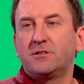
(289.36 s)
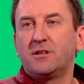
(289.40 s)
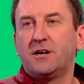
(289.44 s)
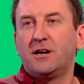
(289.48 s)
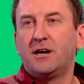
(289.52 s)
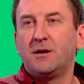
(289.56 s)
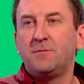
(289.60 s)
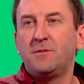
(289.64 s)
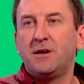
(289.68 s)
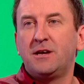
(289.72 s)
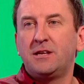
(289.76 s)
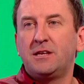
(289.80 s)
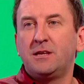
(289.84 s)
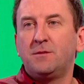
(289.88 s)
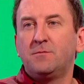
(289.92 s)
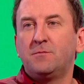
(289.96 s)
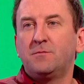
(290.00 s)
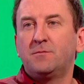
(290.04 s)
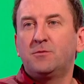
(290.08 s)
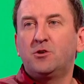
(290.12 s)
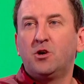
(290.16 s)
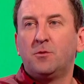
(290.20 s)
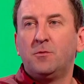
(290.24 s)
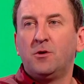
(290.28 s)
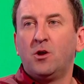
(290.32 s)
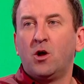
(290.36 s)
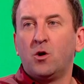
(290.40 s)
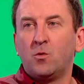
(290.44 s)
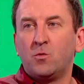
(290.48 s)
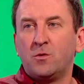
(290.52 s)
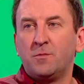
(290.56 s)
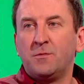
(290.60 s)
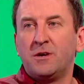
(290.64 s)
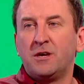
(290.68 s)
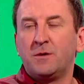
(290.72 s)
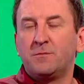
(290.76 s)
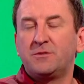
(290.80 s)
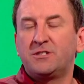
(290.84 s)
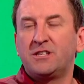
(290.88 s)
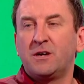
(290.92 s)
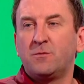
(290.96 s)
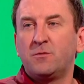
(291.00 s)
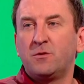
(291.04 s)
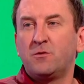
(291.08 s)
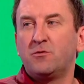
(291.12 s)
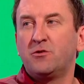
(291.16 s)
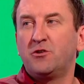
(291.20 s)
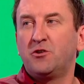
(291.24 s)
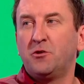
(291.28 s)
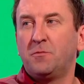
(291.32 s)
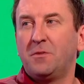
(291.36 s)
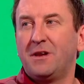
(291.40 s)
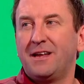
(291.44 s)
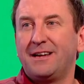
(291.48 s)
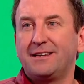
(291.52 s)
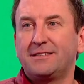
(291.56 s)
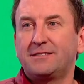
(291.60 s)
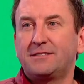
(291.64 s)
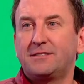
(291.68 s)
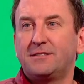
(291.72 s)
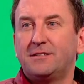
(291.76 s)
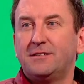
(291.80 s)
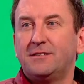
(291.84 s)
that I made him come along with me and pretend we were a double act.